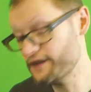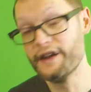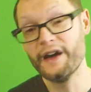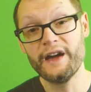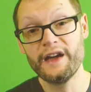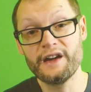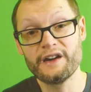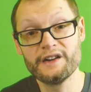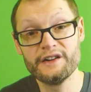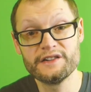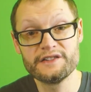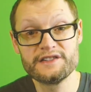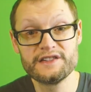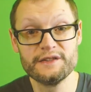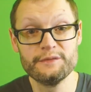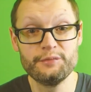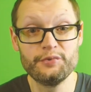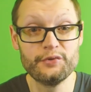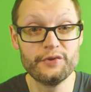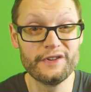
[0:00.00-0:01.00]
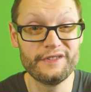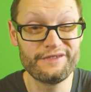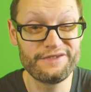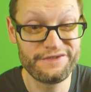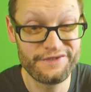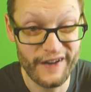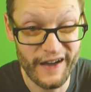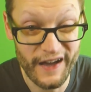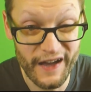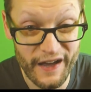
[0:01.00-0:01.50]
Nikon
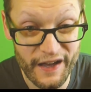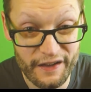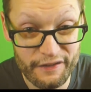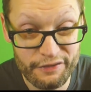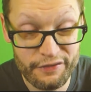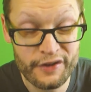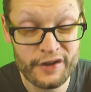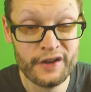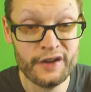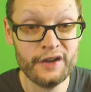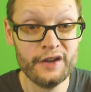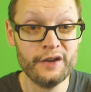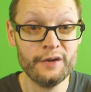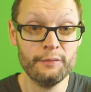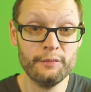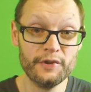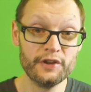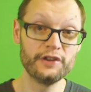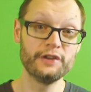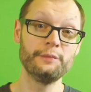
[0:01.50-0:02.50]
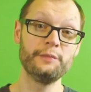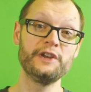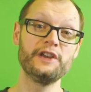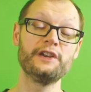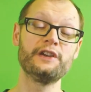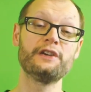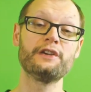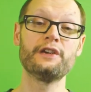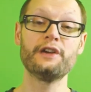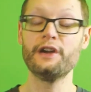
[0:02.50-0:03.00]
10.5
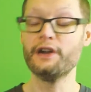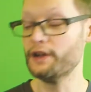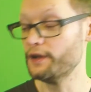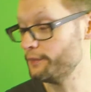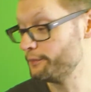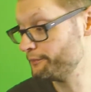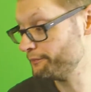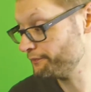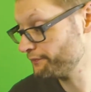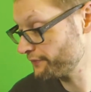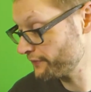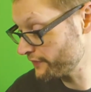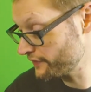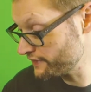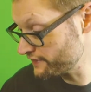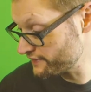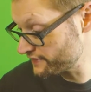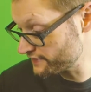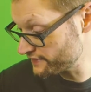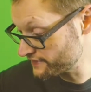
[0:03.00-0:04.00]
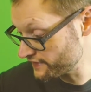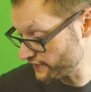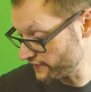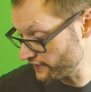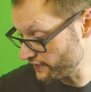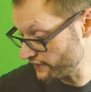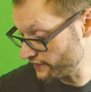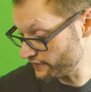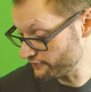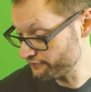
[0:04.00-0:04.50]
millimeter. This is
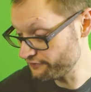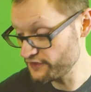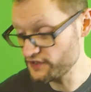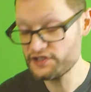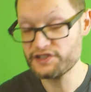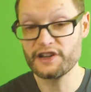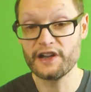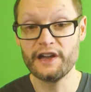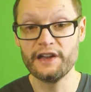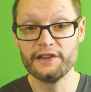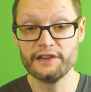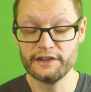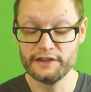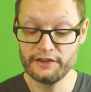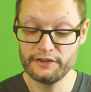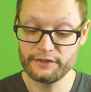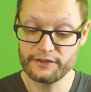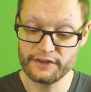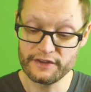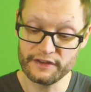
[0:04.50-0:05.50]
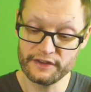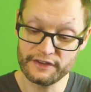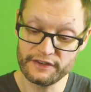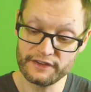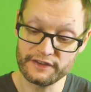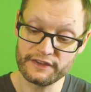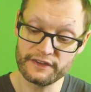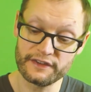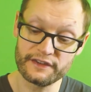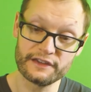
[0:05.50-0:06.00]
a fisheye lens.
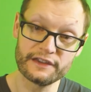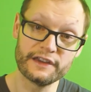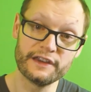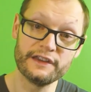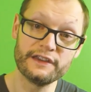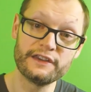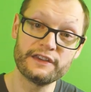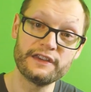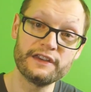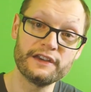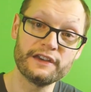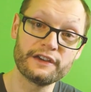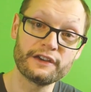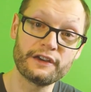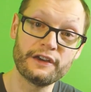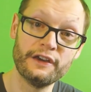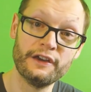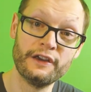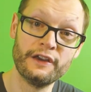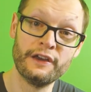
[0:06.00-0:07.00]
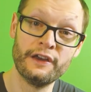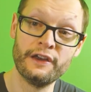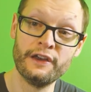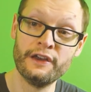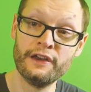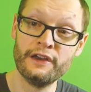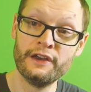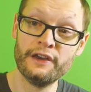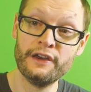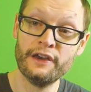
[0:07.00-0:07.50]
This is the lens here,
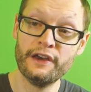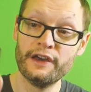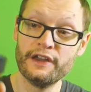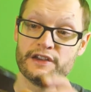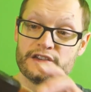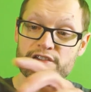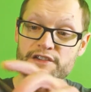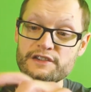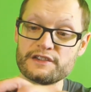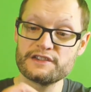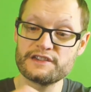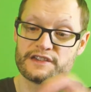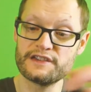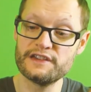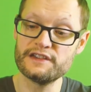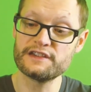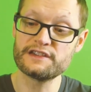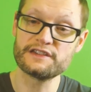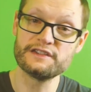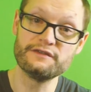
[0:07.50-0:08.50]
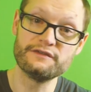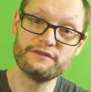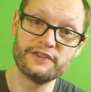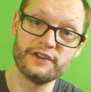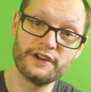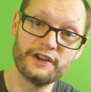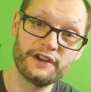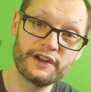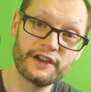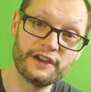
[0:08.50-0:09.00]
and as you can see, it's in
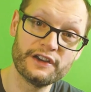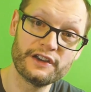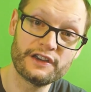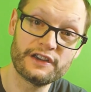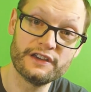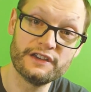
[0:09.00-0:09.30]
very good